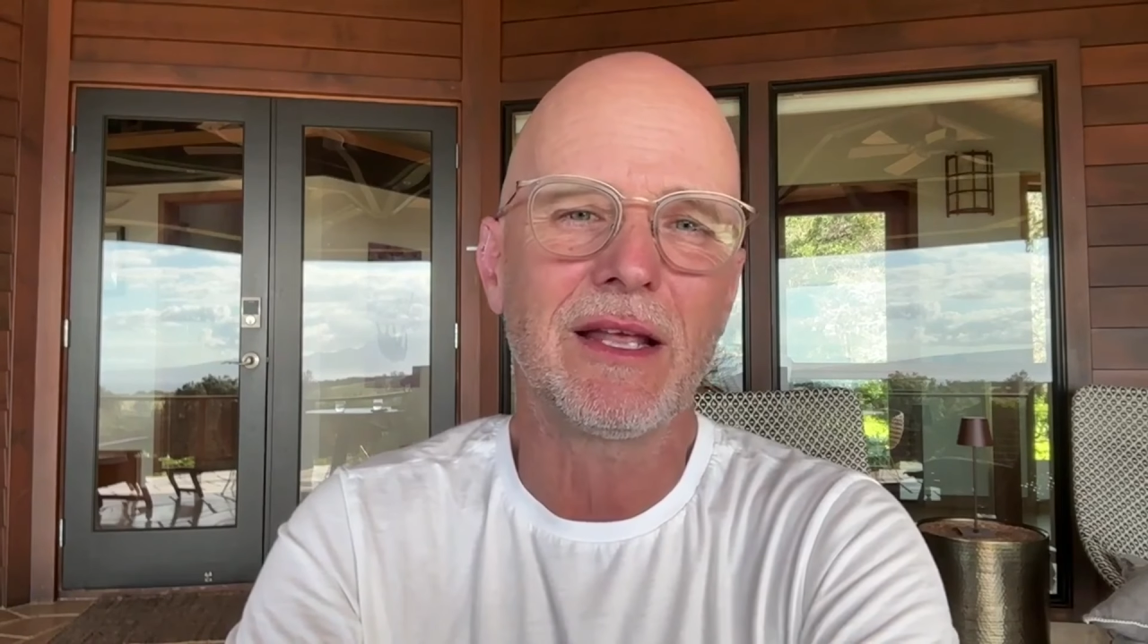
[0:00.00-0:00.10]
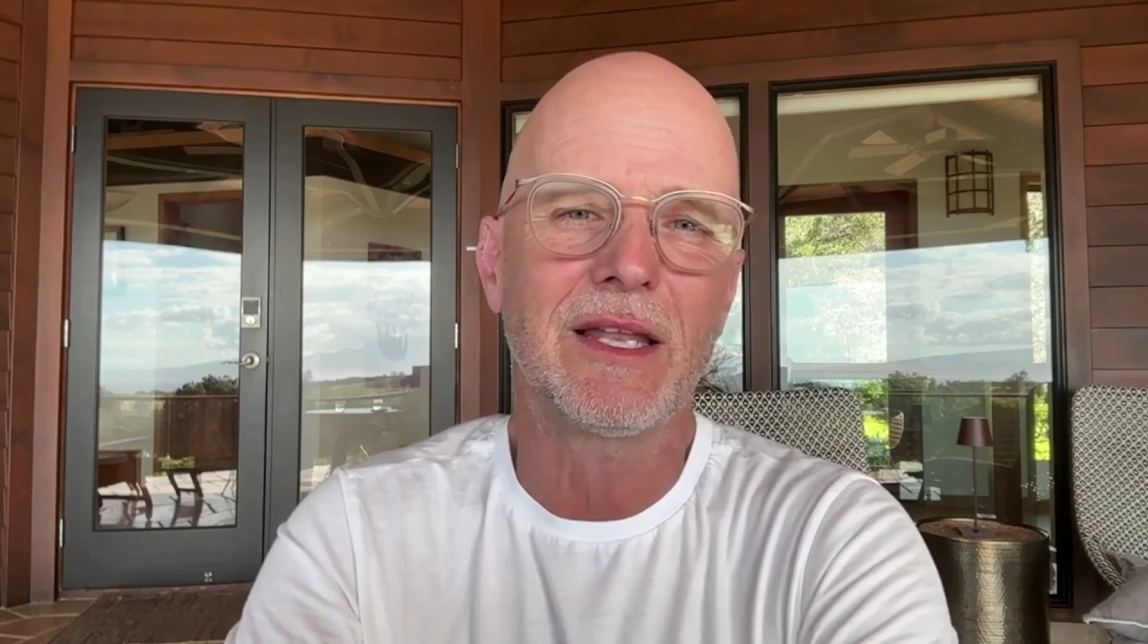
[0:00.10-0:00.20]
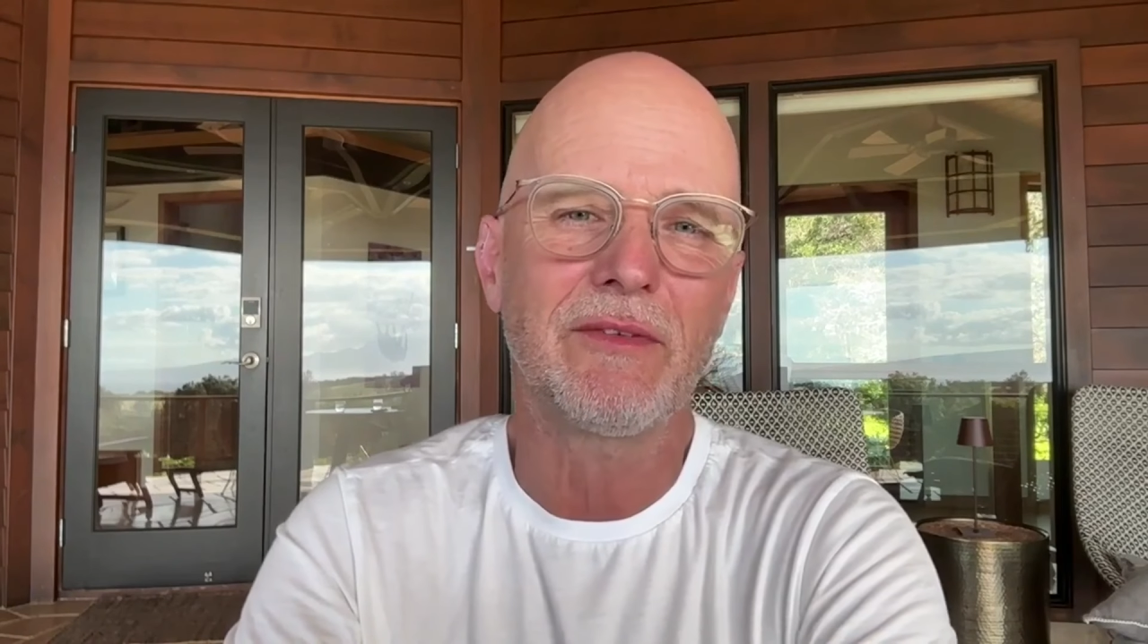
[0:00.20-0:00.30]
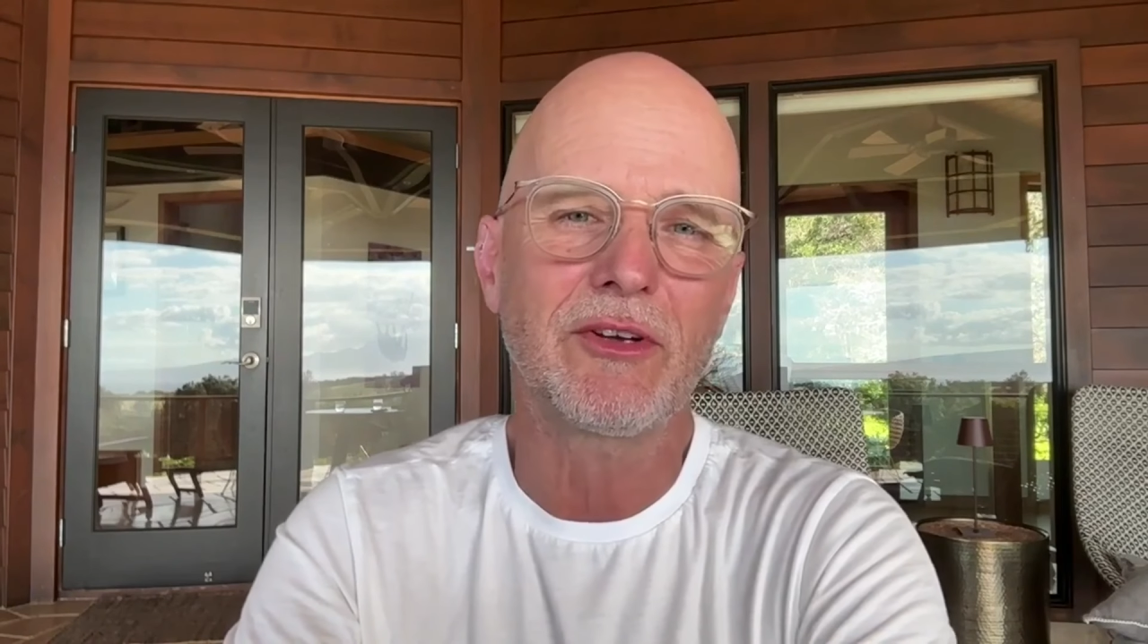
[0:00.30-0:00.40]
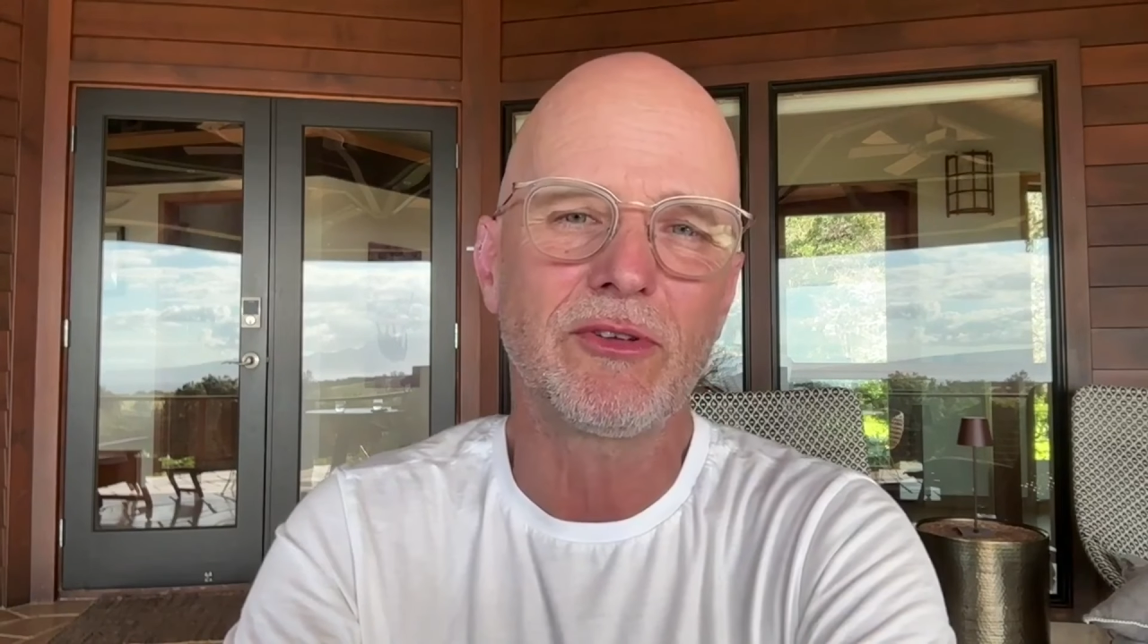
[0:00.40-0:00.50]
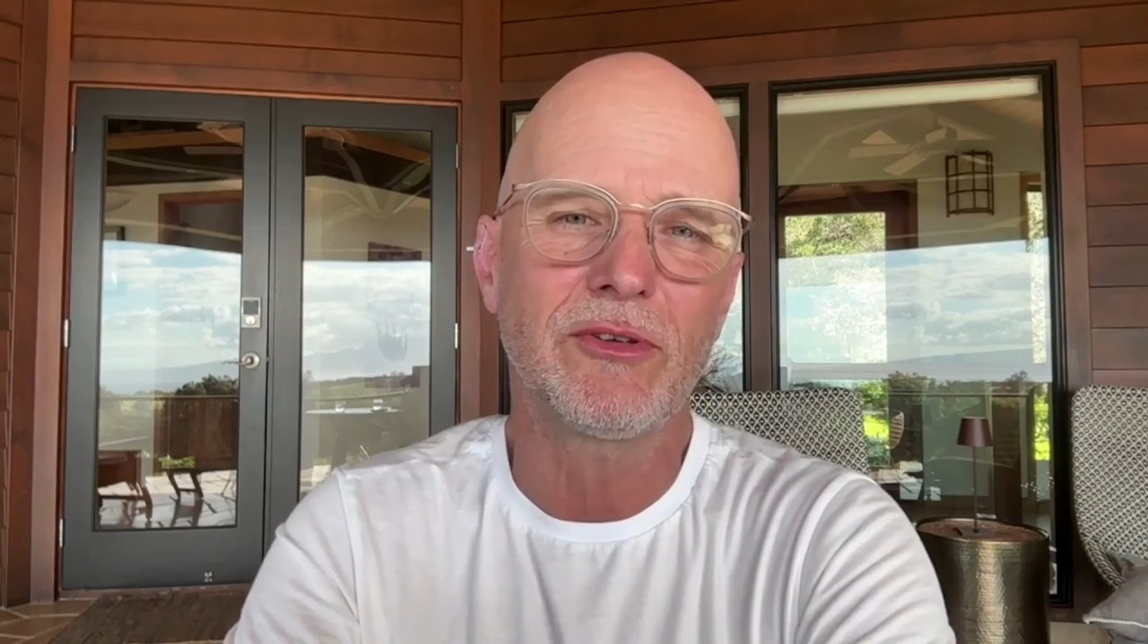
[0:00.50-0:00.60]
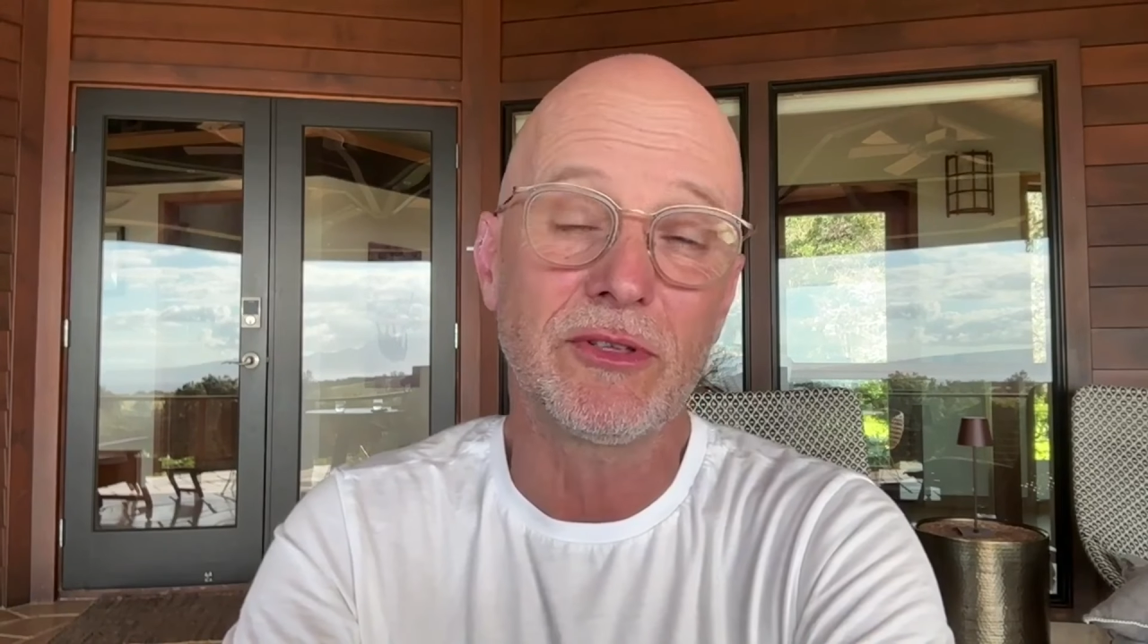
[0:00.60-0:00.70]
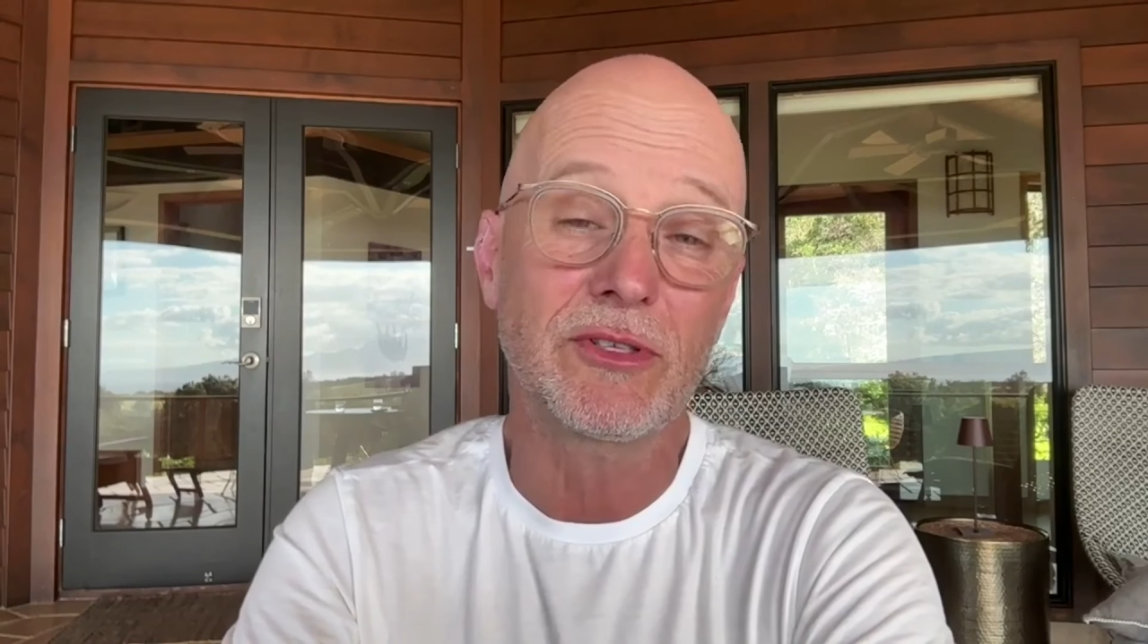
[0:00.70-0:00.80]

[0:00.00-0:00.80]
liver tune,